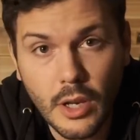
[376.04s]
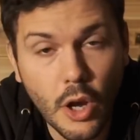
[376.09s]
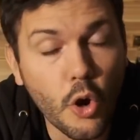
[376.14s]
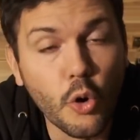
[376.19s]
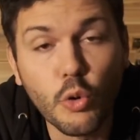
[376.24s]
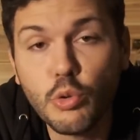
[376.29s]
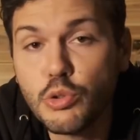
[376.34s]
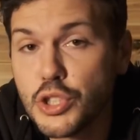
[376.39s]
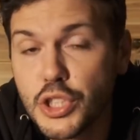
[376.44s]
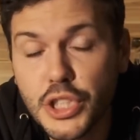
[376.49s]

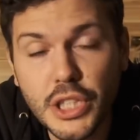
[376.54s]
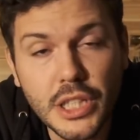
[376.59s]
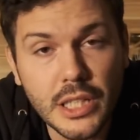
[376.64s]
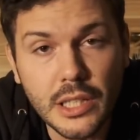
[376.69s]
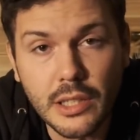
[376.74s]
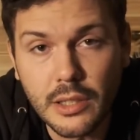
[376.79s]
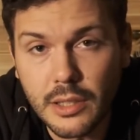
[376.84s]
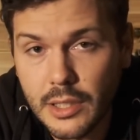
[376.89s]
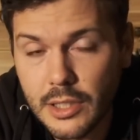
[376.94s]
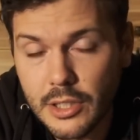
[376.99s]
OG
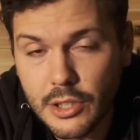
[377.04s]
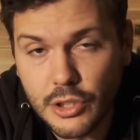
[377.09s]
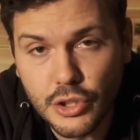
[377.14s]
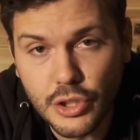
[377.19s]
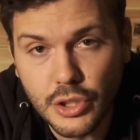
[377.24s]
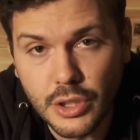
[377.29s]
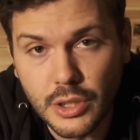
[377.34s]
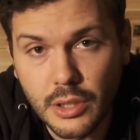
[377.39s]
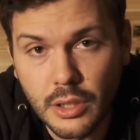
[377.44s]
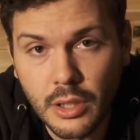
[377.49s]

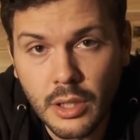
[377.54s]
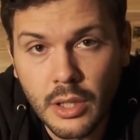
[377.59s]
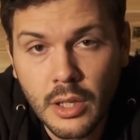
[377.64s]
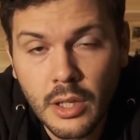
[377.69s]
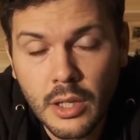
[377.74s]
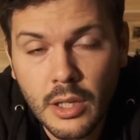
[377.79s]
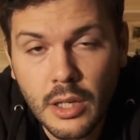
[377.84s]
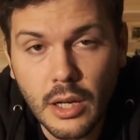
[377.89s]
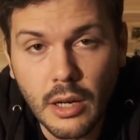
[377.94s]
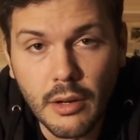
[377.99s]
edition
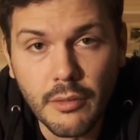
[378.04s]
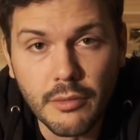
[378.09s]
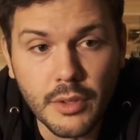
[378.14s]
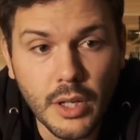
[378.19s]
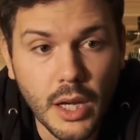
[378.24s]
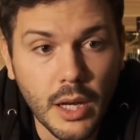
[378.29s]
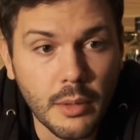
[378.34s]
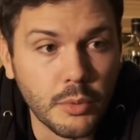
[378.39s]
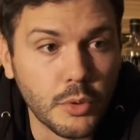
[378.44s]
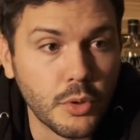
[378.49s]
of
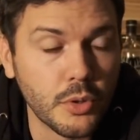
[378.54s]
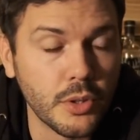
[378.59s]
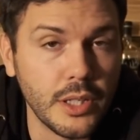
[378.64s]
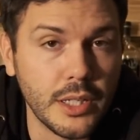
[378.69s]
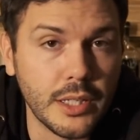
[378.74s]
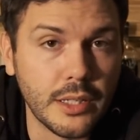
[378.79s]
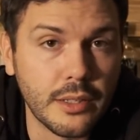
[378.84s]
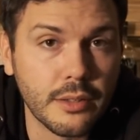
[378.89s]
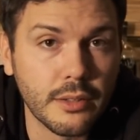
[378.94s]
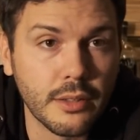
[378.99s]
Knob
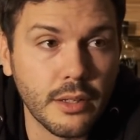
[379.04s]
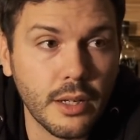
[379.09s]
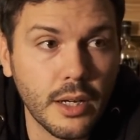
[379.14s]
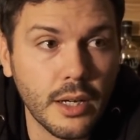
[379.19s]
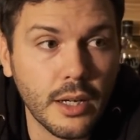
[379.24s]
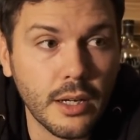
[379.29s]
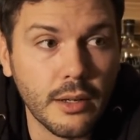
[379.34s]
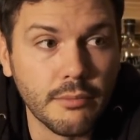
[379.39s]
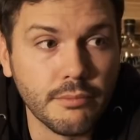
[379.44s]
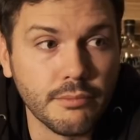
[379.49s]
Creek,
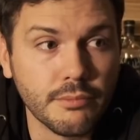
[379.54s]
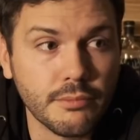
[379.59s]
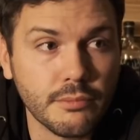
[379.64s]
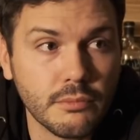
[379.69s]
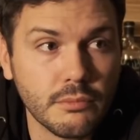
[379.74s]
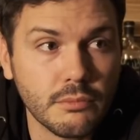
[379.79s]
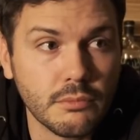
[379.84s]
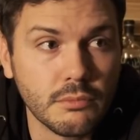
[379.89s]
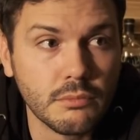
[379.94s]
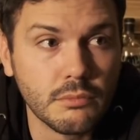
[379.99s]

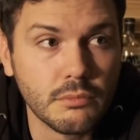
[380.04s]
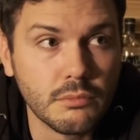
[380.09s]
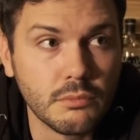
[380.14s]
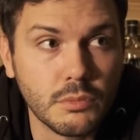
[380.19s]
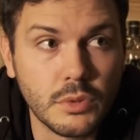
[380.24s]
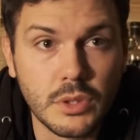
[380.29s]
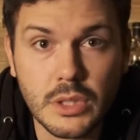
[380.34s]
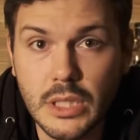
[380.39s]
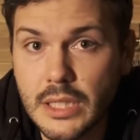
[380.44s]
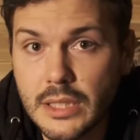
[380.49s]

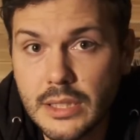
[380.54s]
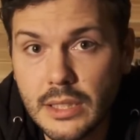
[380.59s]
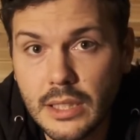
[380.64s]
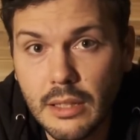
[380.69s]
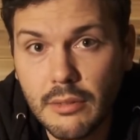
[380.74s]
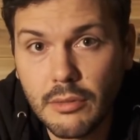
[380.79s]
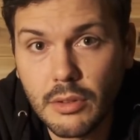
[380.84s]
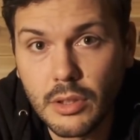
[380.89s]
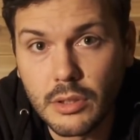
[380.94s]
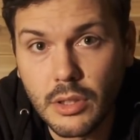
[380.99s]
decent
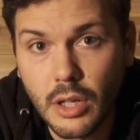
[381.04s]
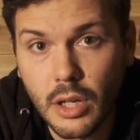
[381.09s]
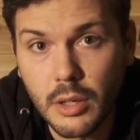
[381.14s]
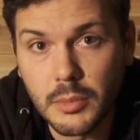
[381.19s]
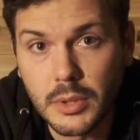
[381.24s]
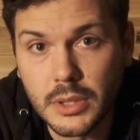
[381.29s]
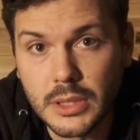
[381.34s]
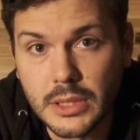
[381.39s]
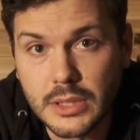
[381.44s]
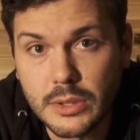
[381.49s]
level of
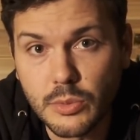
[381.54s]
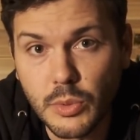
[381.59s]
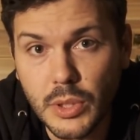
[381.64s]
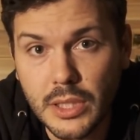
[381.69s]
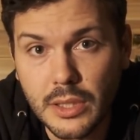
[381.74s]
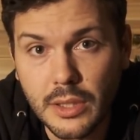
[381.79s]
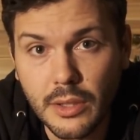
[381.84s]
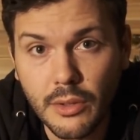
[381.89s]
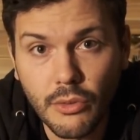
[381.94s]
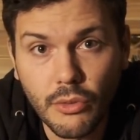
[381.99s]
caramely
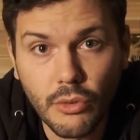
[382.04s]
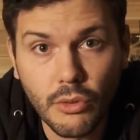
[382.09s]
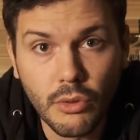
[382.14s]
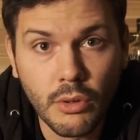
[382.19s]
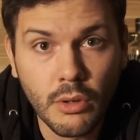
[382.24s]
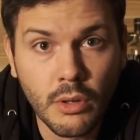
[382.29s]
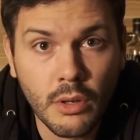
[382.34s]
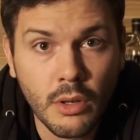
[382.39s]
sweetness.